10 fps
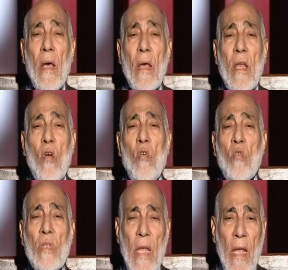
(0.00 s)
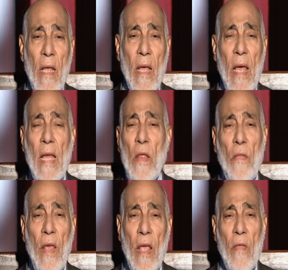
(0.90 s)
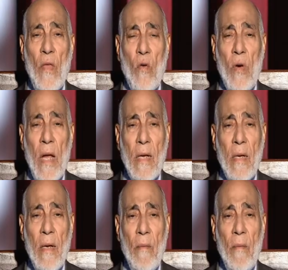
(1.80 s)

recording anything in the Quran